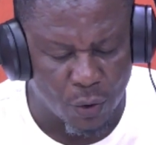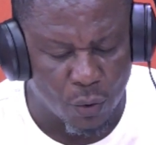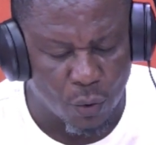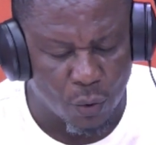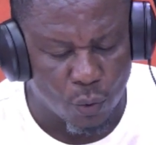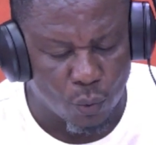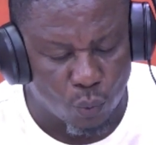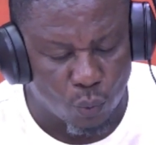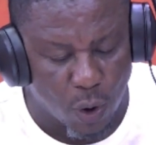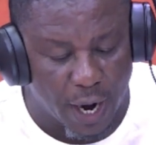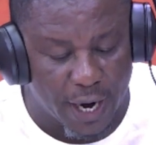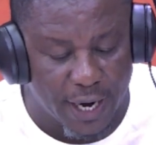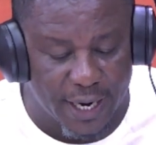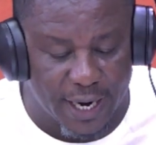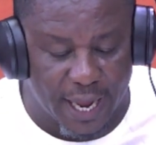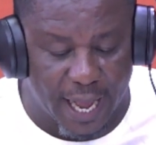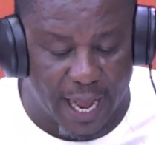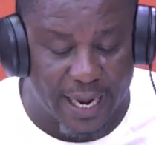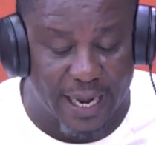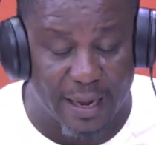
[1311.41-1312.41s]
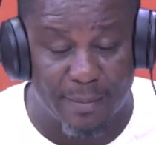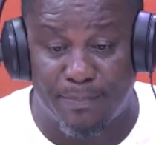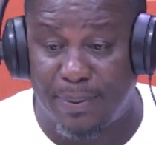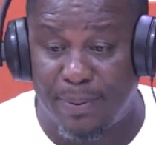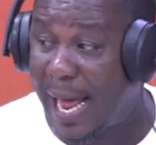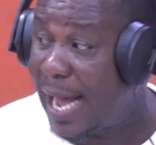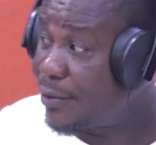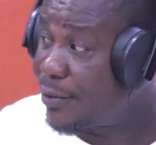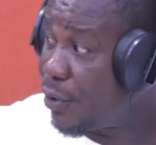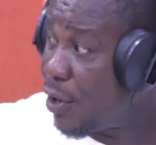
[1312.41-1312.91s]
We air
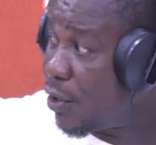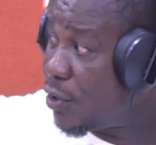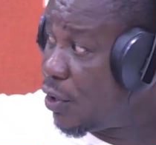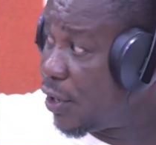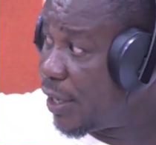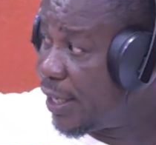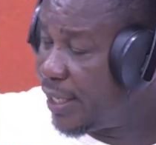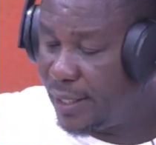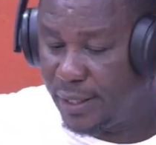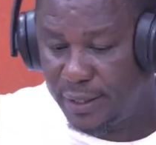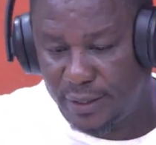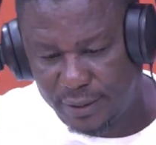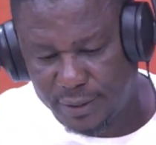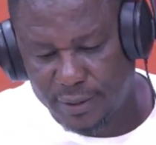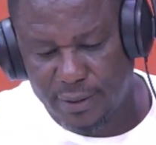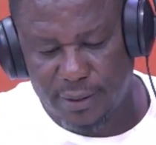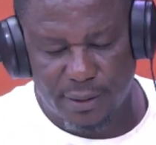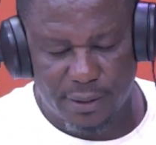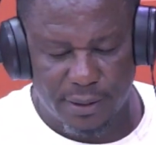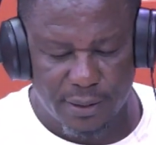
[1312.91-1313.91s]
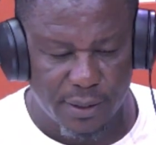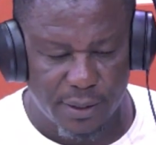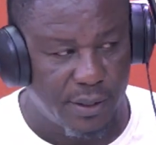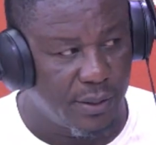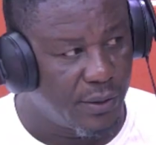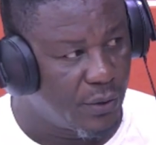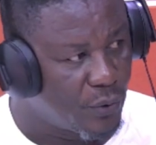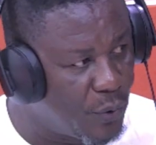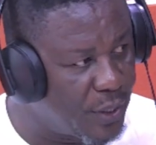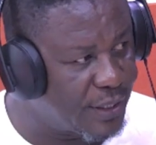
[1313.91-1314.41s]
Black Rock Honey
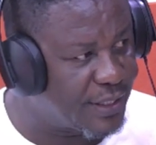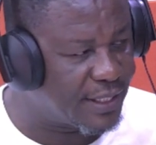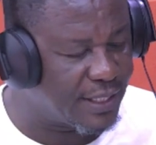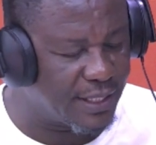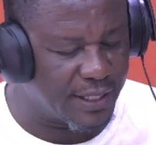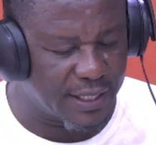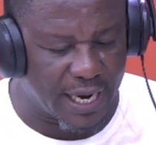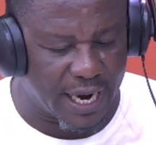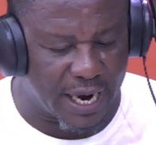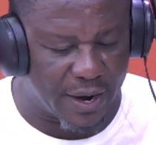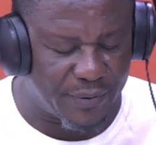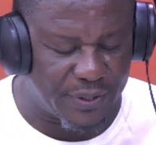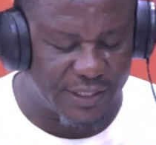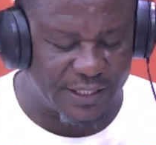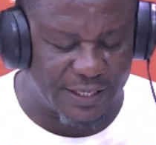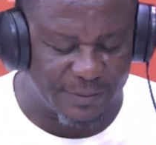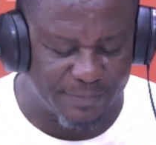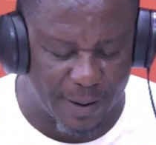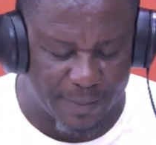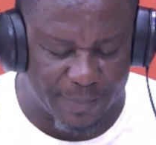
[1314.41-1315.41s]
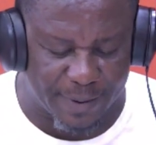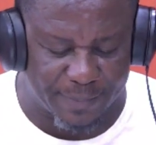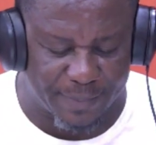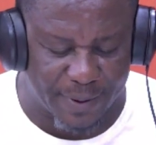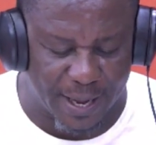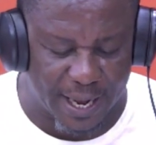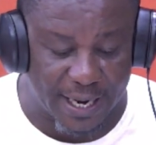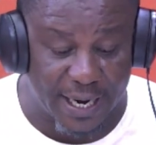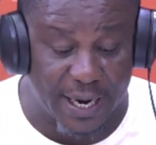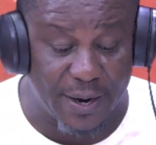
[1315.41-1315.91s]
Whiskey air Whiskey Papa
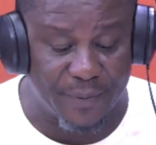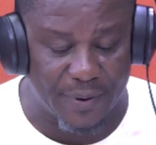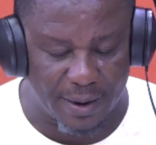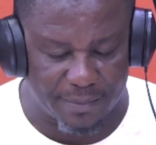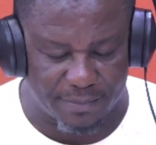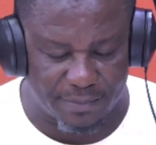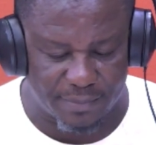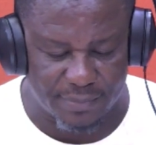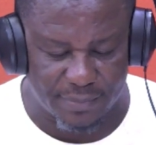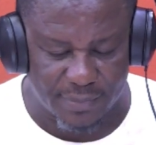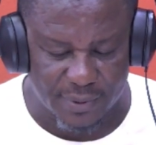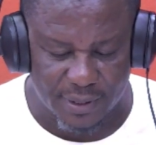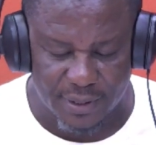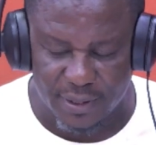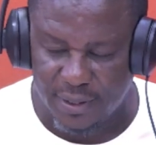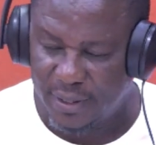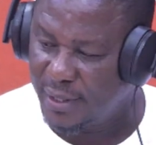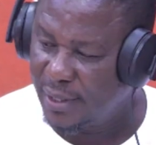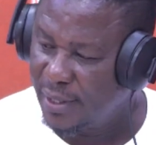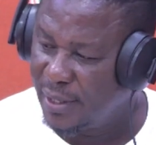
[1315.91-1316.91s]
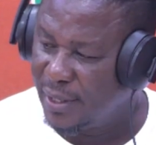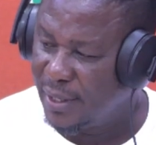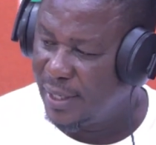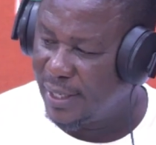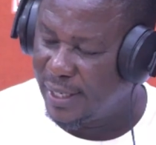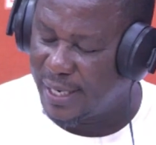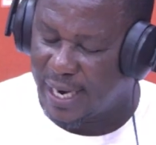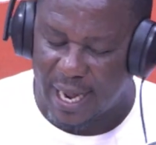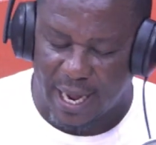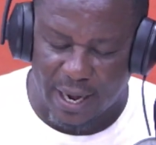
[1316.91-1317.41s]
Papa Aviam.
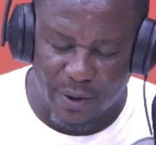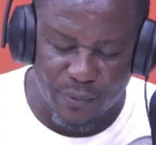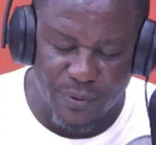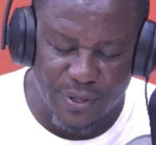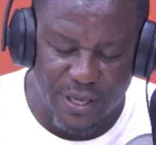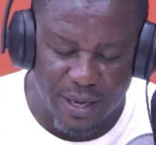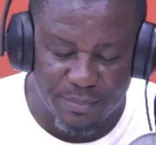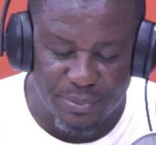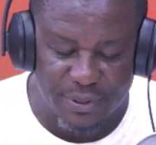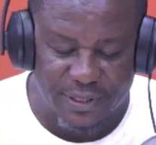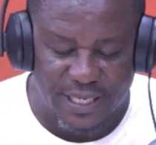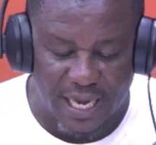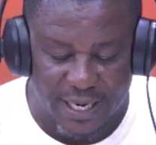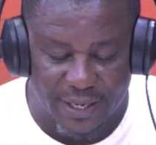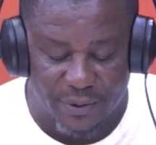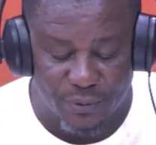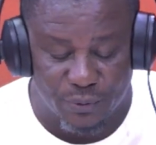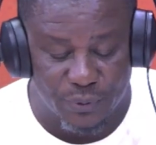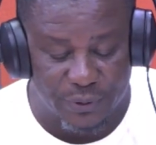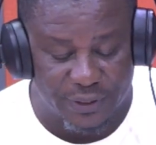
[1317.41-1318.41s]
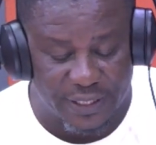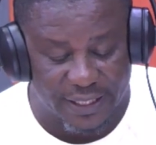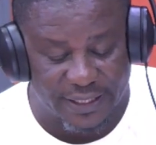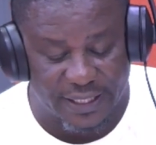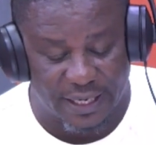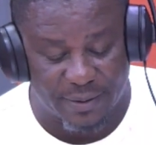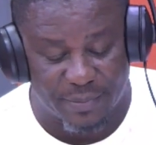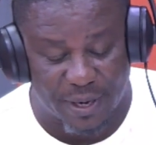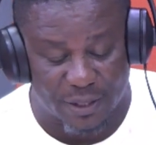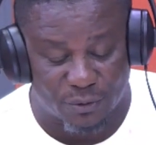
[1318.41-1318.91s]
Na unye bisa ane gu
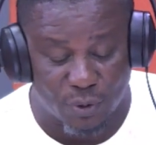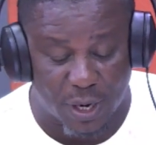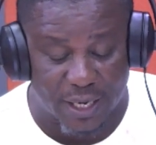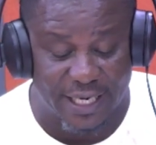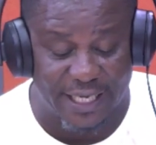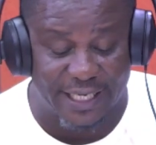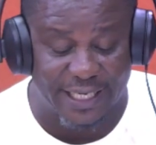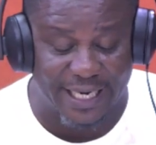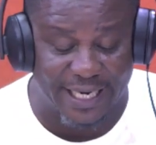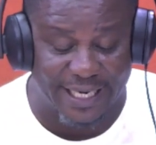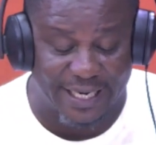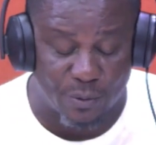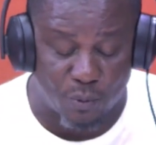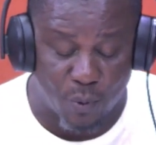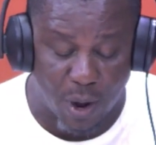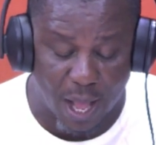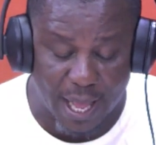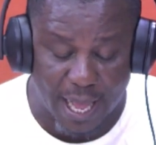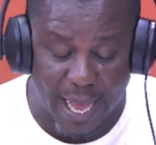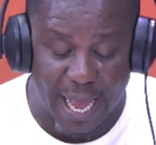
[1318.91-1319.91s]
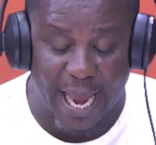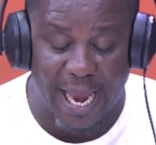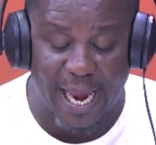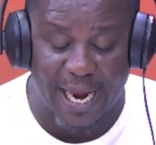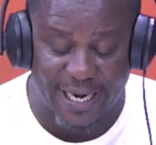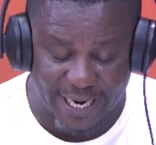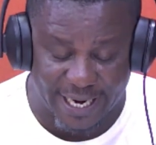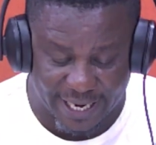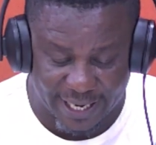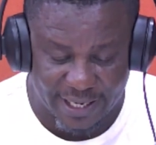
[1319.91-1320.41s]
tete maswa ne yire de wa a
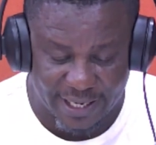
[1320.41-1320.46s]
eye.